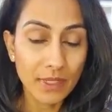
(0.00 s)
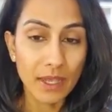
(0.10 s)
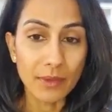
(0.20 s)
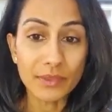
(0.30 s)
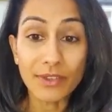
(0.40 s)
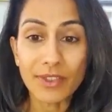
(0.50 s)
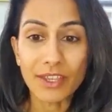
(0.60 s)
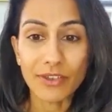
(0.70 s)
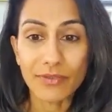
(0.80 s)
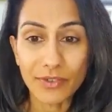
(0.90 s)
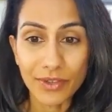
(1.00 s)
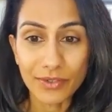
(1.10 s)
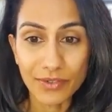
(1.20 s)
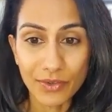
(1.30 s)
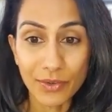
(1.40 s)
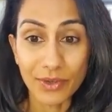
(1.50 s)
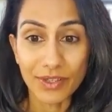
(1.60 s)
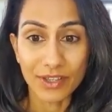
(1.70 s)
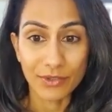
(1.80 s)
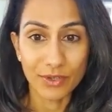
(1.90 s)
So thank you for those of you
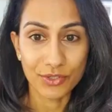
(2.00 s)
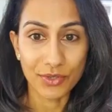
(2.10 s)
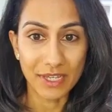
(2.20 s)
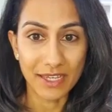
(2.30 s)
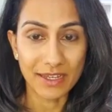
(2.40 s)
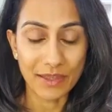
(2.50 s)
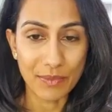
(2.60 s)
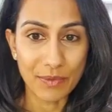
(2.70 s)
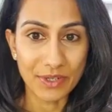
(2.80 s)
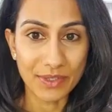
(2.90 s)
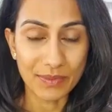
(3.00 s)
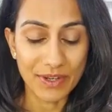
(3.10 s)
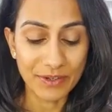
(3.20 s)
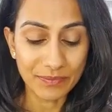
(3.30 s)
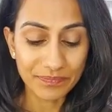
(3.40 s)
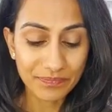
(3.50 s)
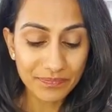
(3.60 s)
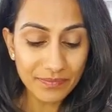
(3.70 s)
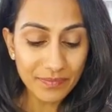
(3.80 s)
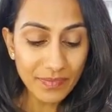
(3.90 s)
who are joining in at the moment as well.
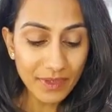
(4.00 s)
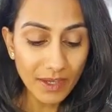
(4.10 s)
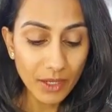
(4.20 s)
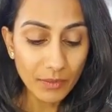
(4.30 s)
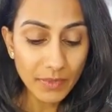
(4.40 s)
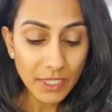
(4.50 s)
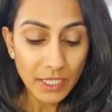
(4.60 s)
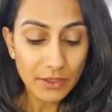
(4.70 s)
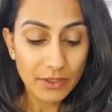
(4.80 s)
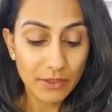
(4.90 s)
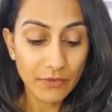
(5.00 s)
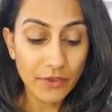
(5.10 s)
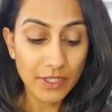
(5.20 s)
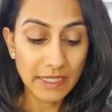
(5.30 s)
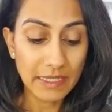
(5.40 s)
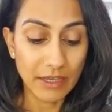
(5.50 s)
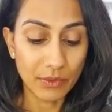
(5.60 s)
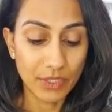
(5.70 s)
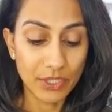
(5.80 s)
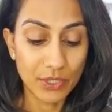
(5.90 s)
So the first thing that I
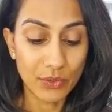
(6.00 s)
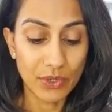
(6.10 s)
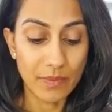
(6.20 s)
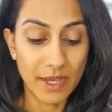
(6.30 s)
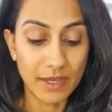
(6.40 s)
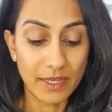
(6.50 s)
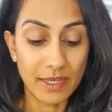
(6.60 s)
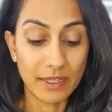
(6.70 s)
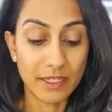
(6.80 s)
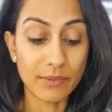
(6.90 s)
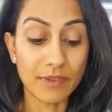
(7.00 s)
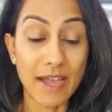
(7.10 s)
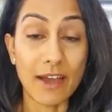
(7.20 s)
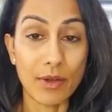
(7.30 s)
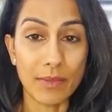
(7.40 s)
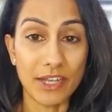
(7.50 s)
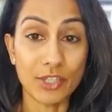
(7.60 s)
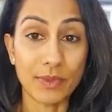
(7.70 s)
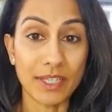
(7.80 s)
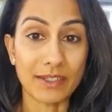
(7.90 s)
wanted to talk about in terms of how I
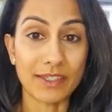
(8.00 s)
manage being a